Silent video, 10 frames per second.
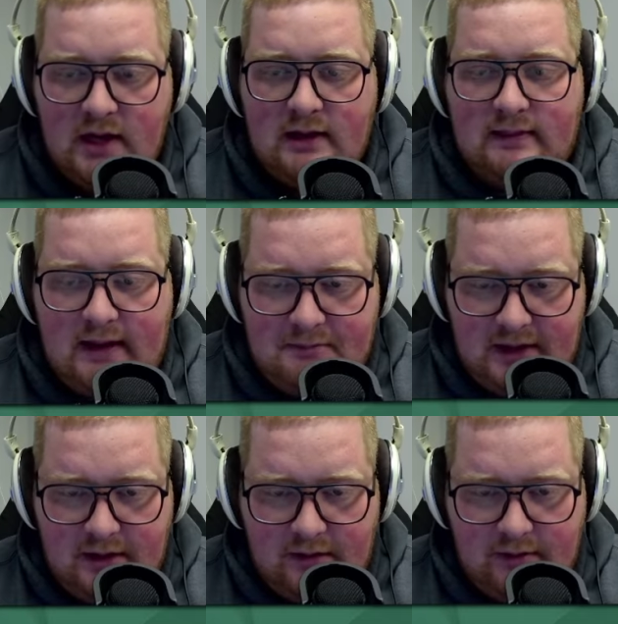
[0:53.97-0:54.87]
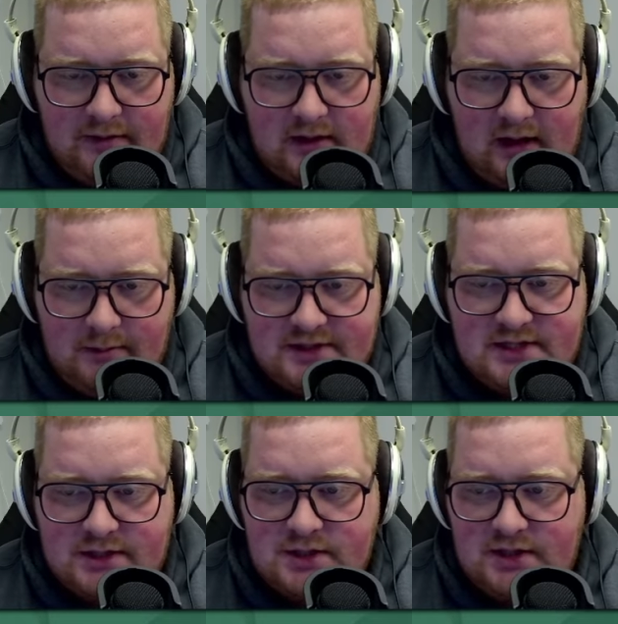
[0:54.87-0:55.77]
let me know in the comment
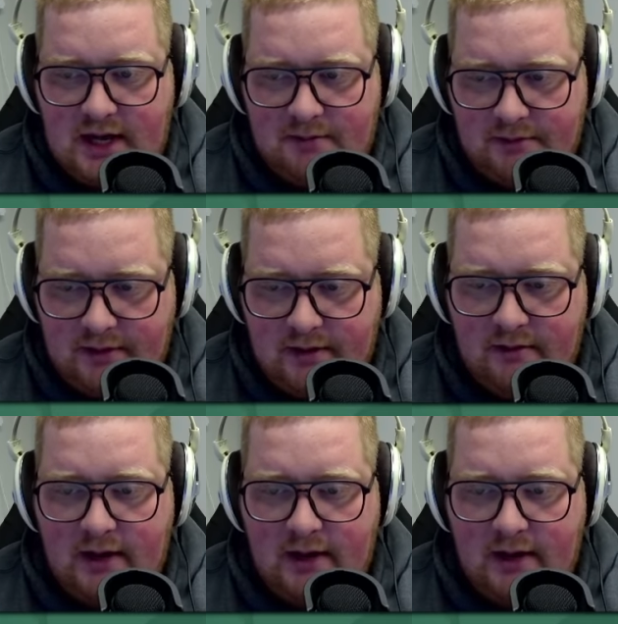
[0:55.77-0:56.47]
section down below